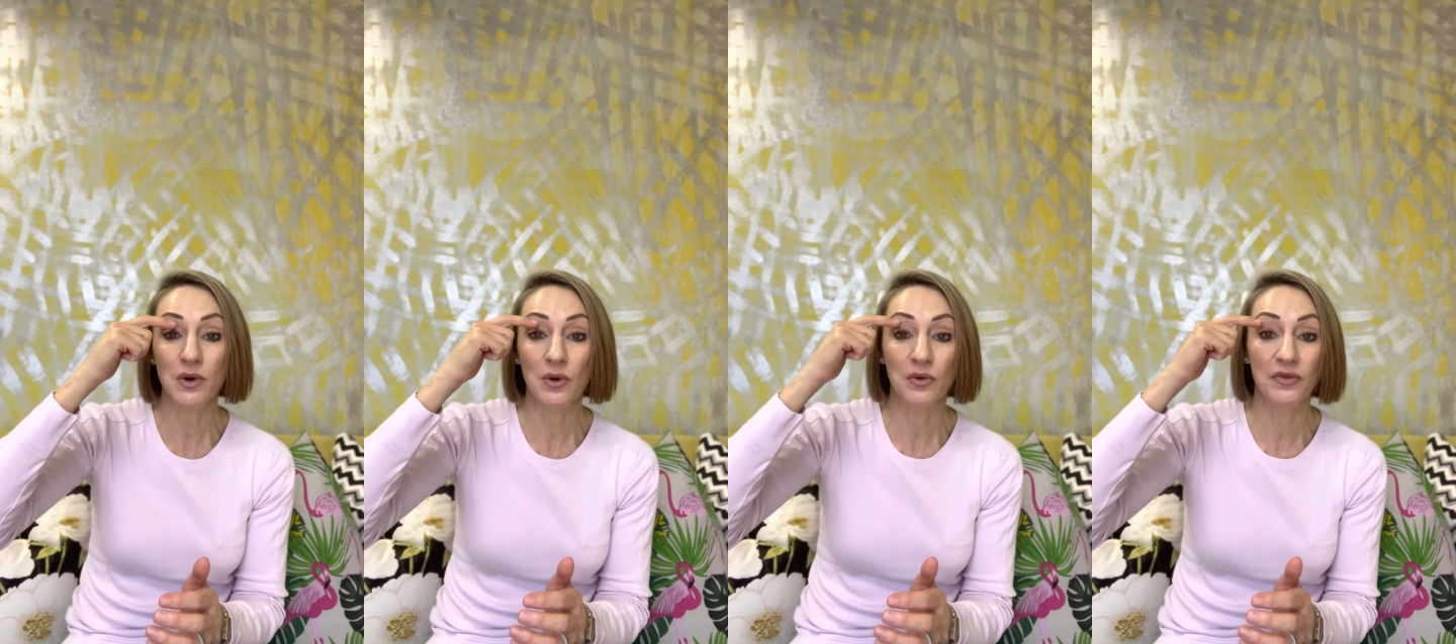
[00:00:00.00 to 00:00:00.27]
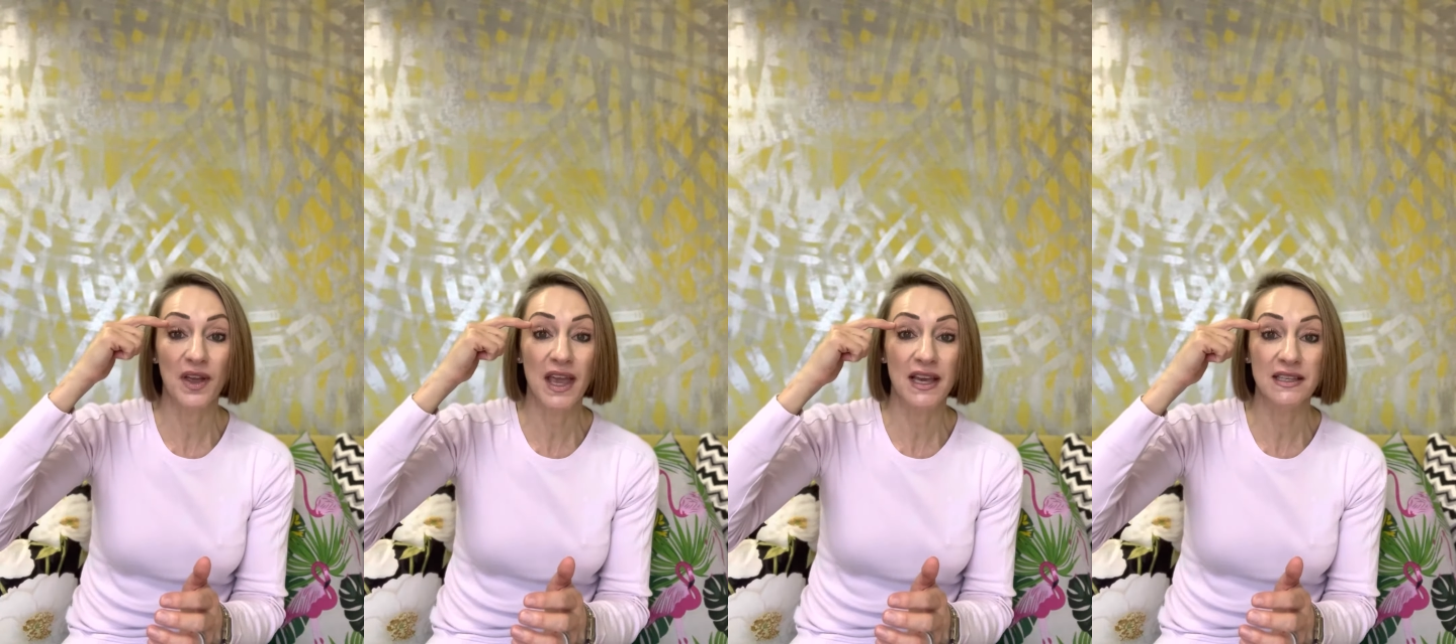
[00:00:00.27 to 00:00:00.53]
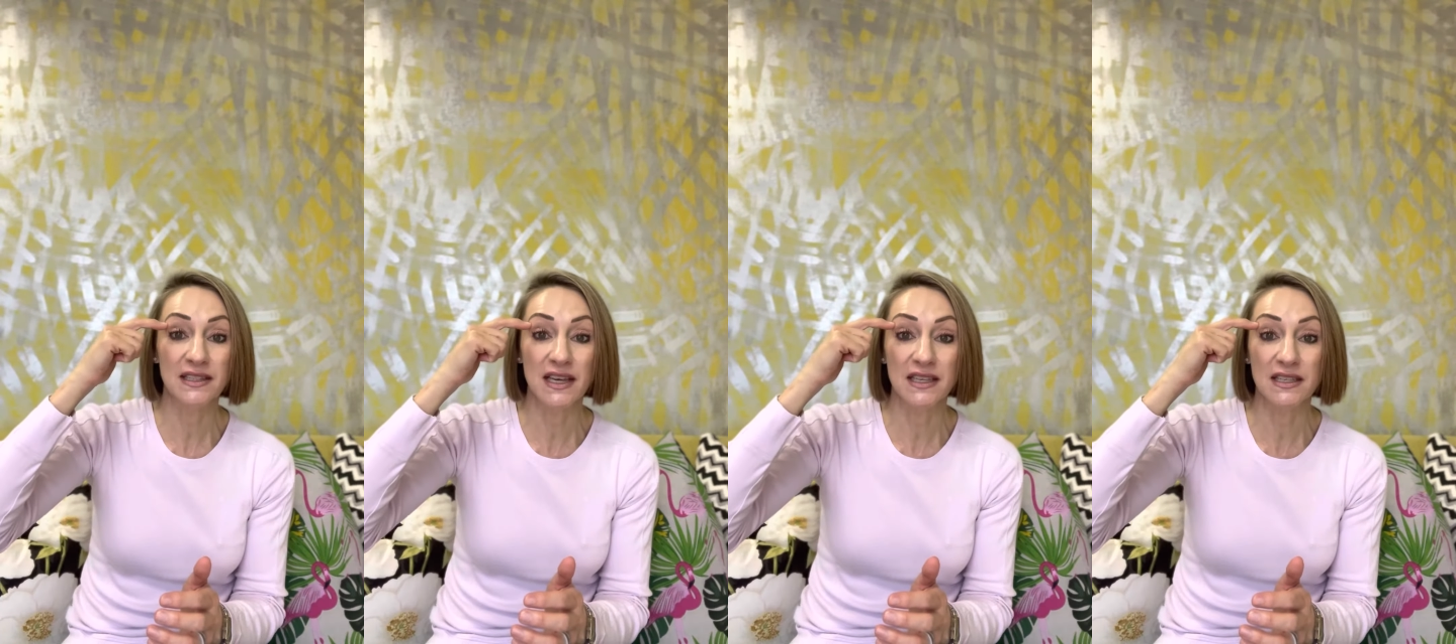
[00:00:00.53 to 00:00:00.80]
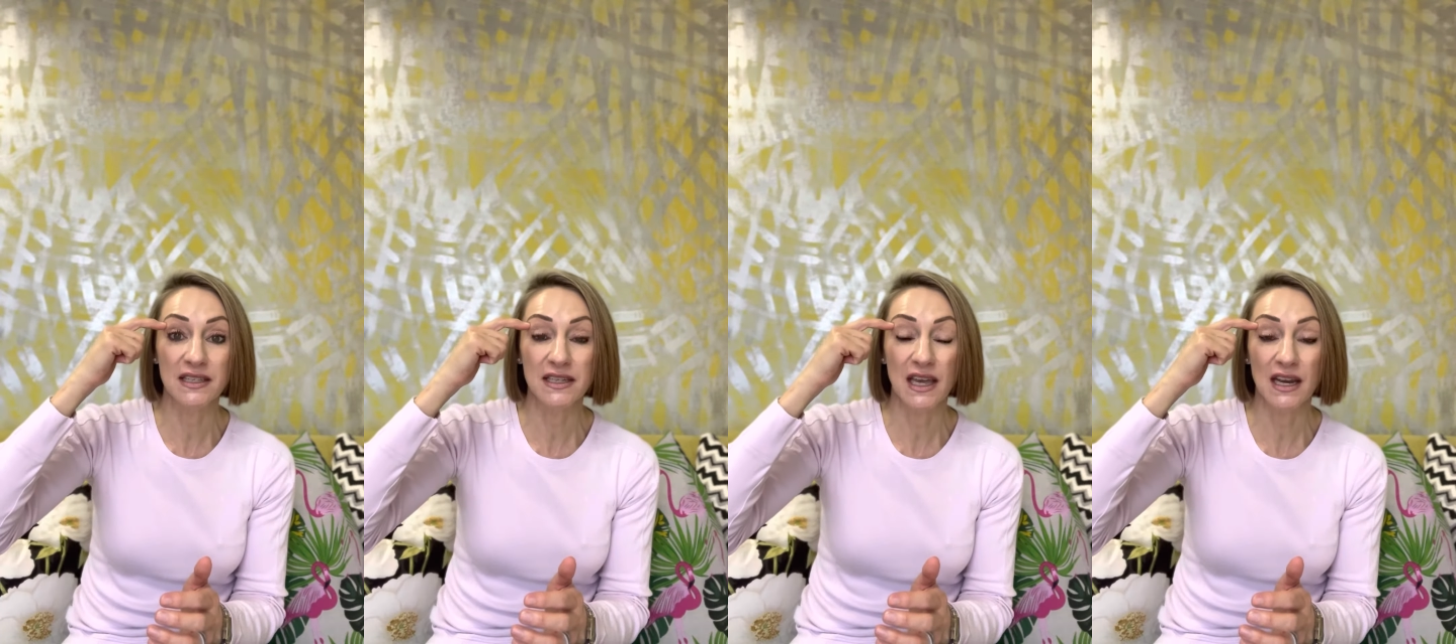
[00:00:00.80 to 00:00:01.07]
off excess
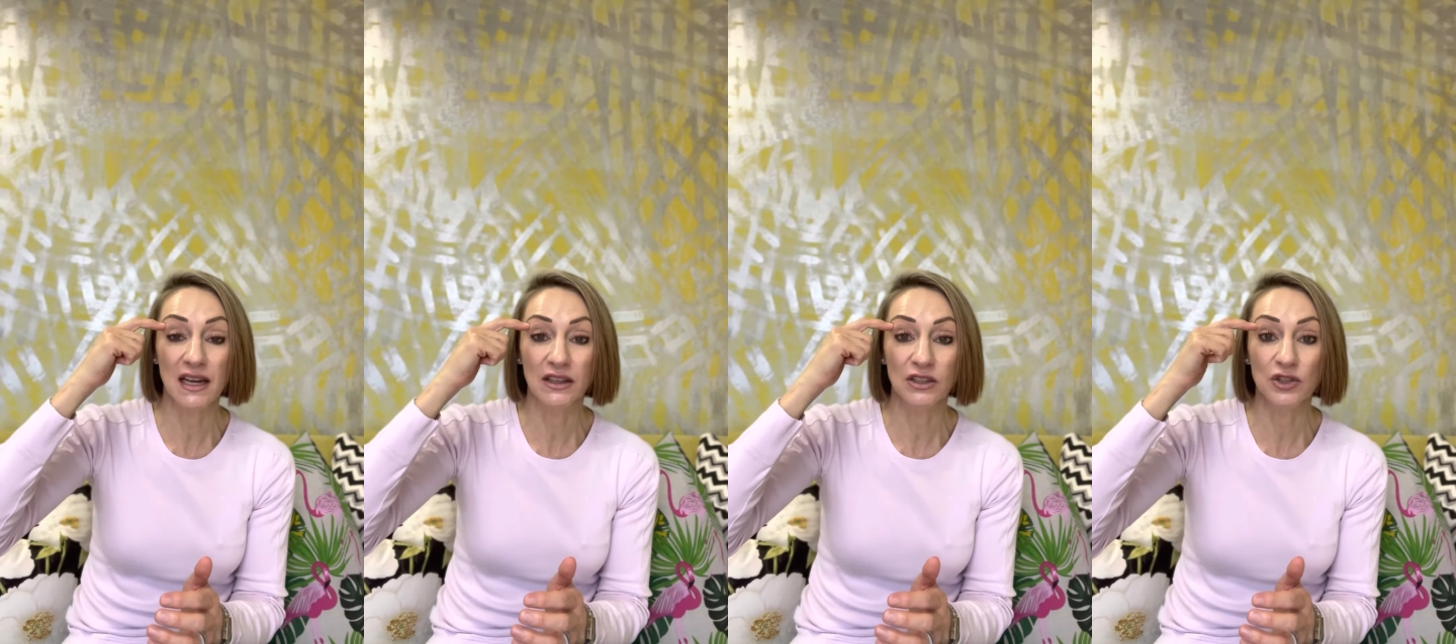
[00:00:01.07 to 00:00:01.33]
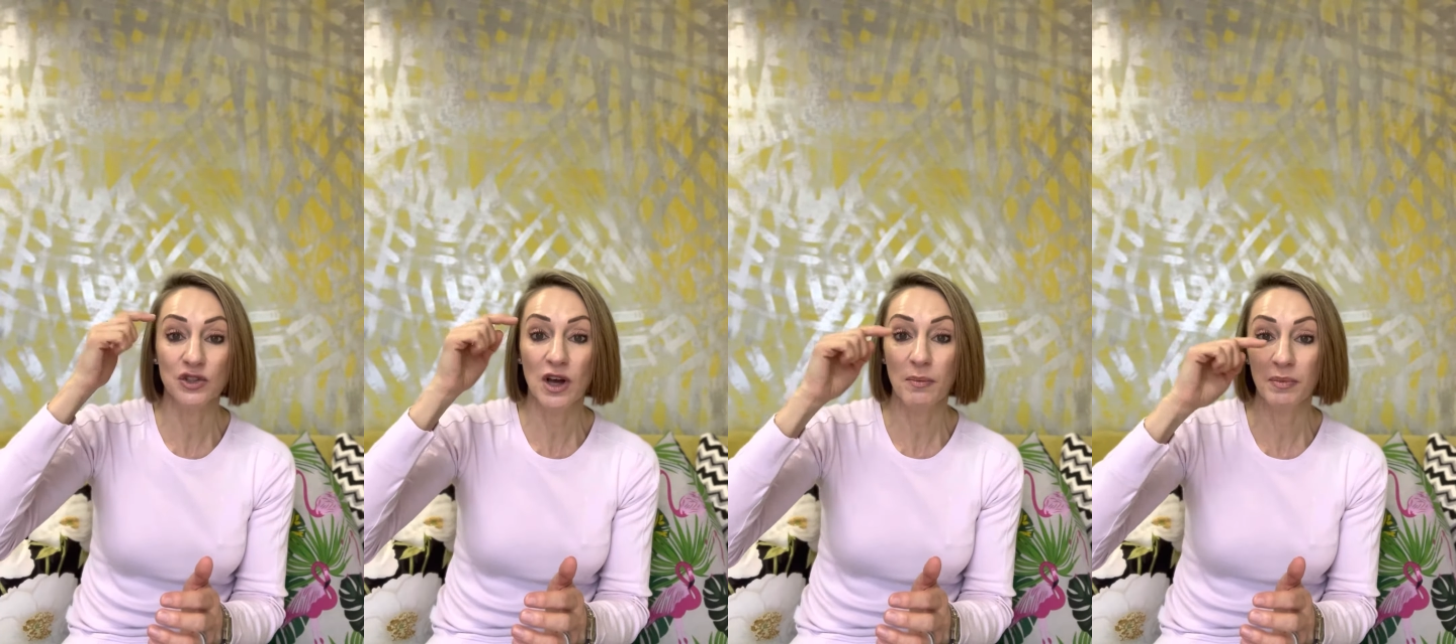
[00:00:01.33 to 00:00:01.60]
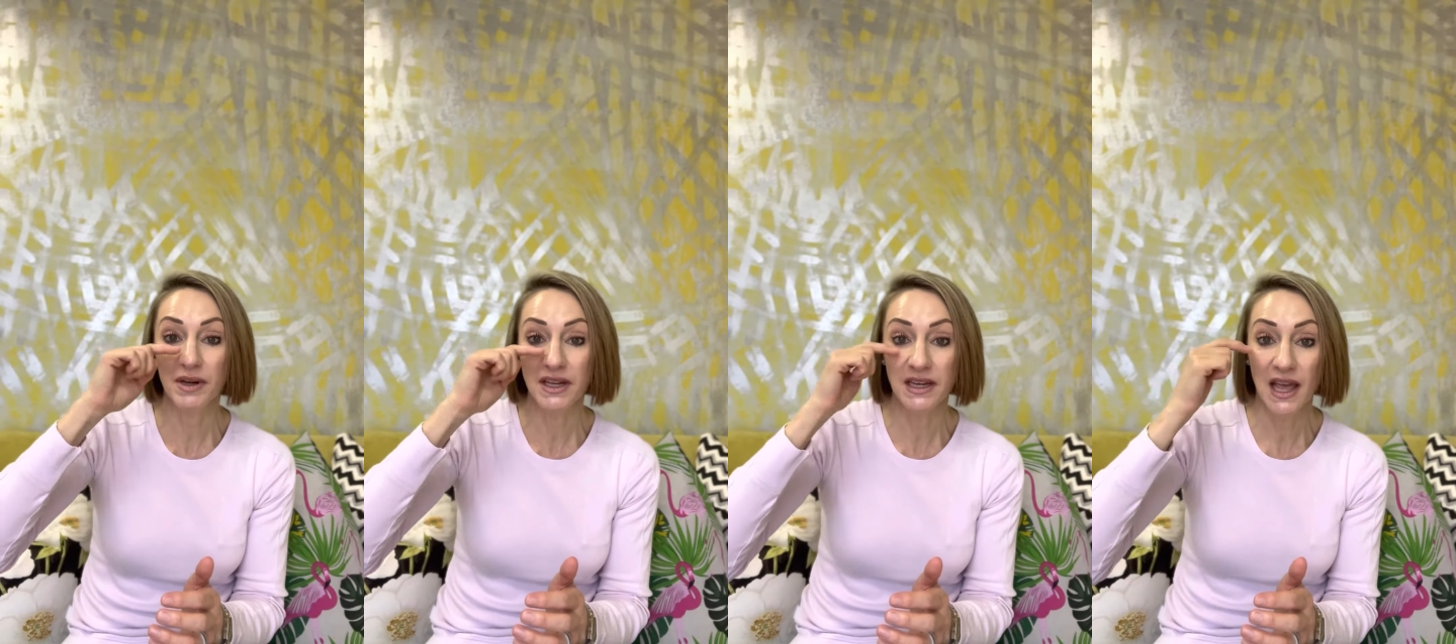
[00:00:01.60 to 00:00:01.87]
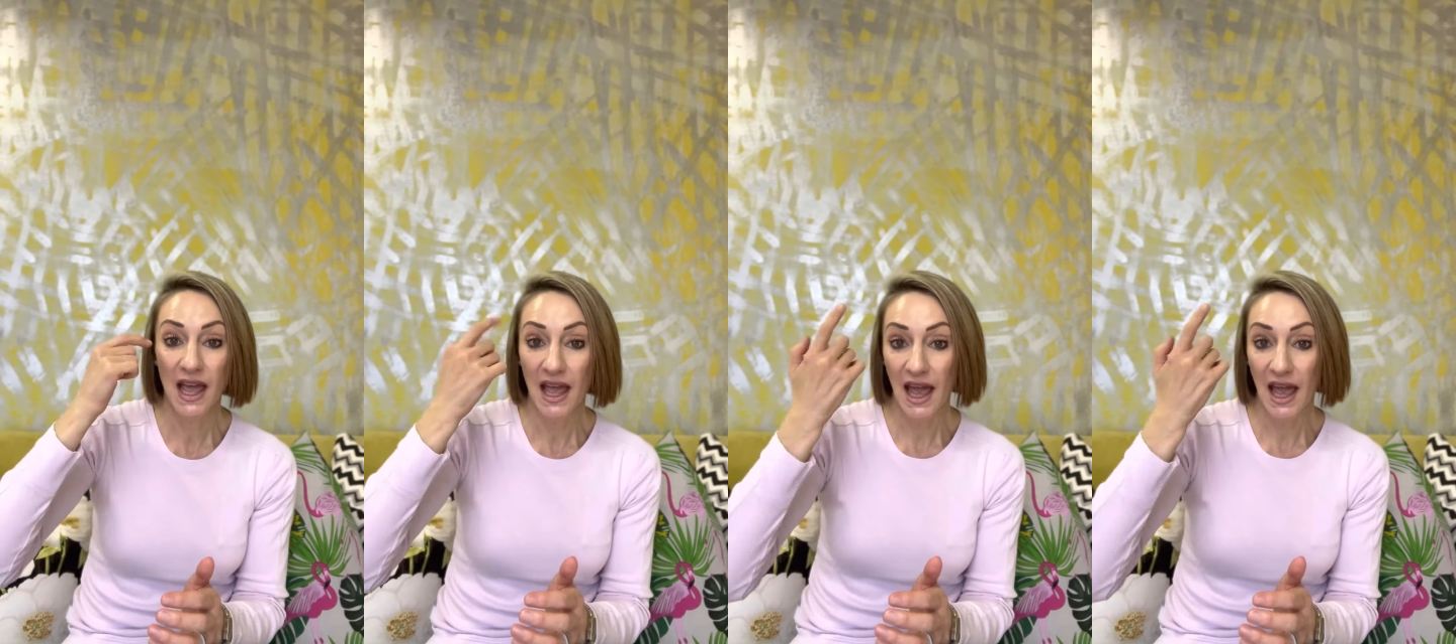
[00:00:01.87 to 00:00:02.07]
skin at the top lid,